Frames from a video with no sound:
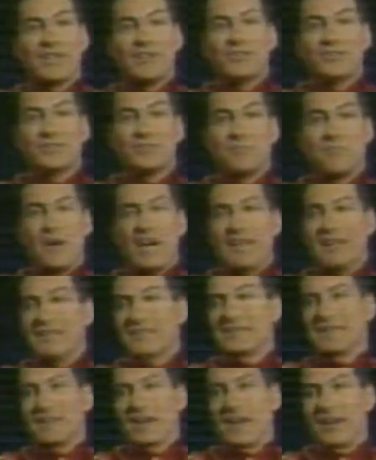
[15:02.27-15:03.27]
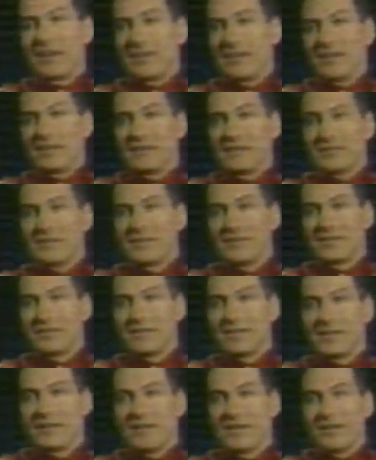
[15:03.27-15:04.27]
use body stockings.
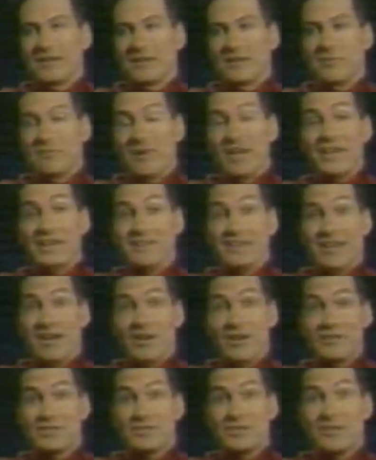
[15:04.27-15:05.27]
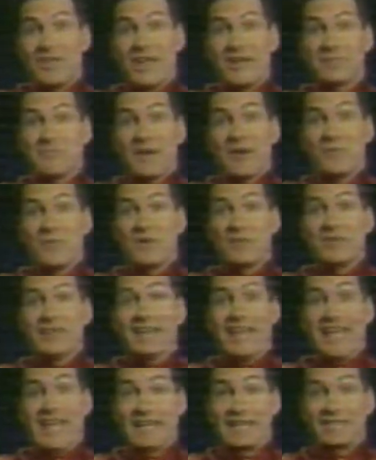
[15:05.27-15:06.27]
But I also like my
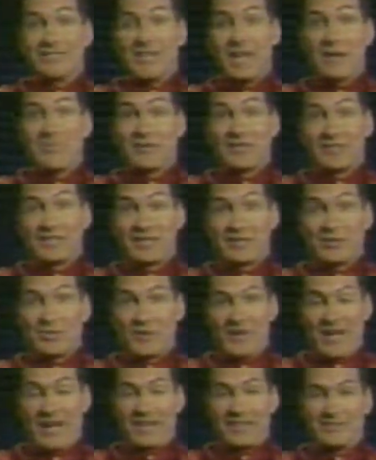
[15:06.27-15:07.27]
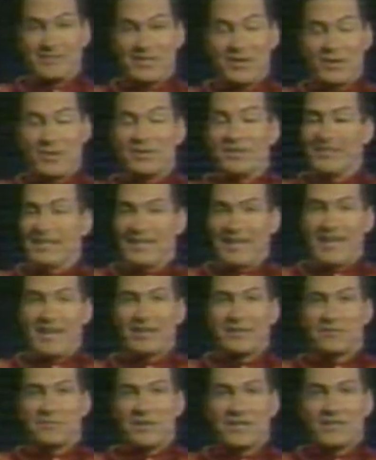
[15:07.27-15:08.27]
women anatomically correct, so
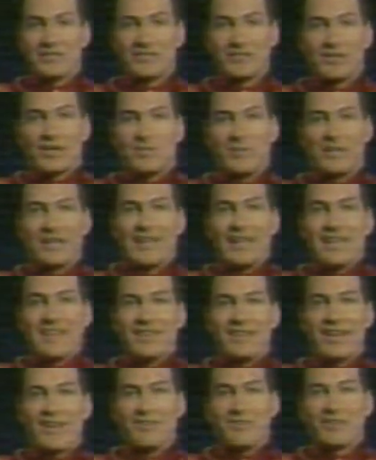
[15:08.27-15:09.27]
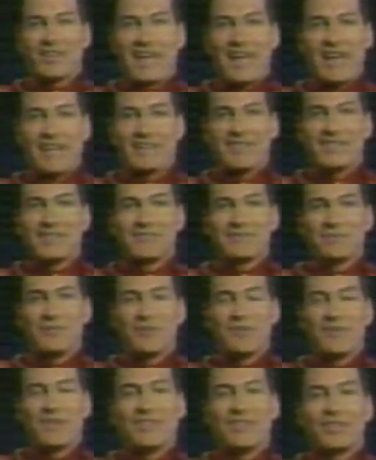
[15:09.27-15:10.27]
that could be disturbing. The other gal in this
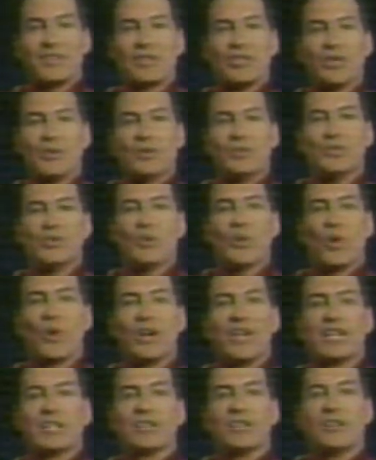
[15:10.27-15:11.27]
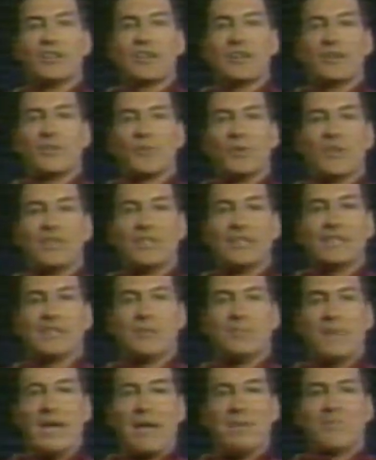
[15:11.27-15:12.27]
movie, the cute Nordic-looking one that
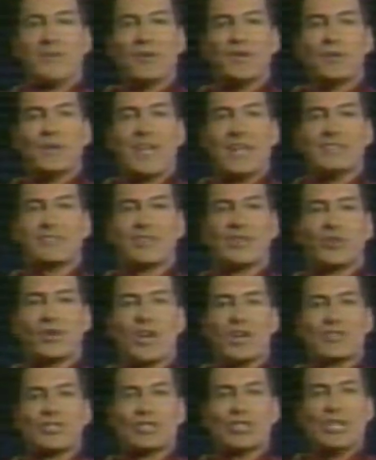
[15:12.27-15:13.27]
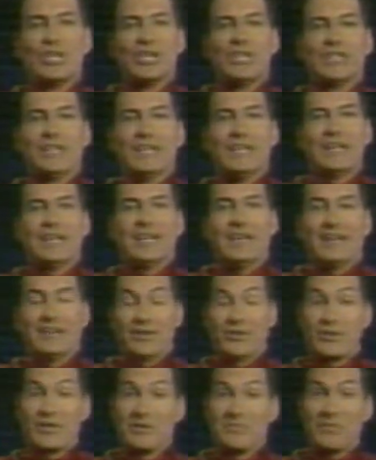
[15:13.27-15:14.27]
the baboon has a crush on, and
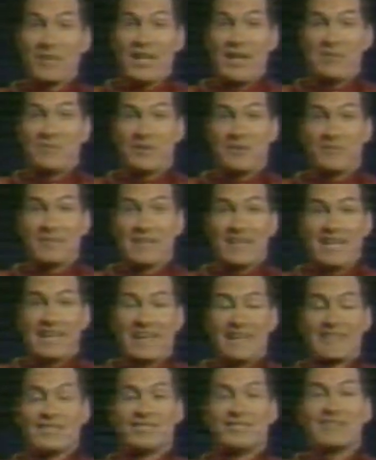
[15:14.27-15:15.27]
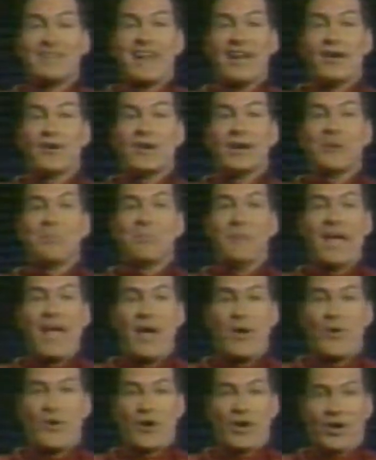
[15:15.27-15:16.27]
who can blame him, is Taryn
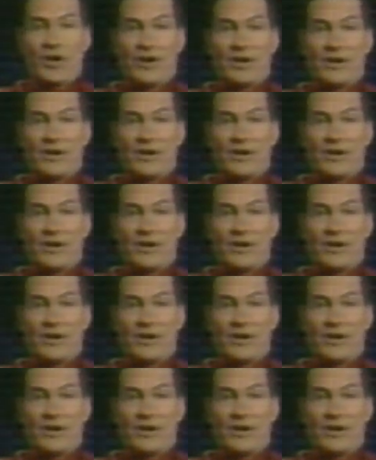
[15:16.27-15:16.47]
Power,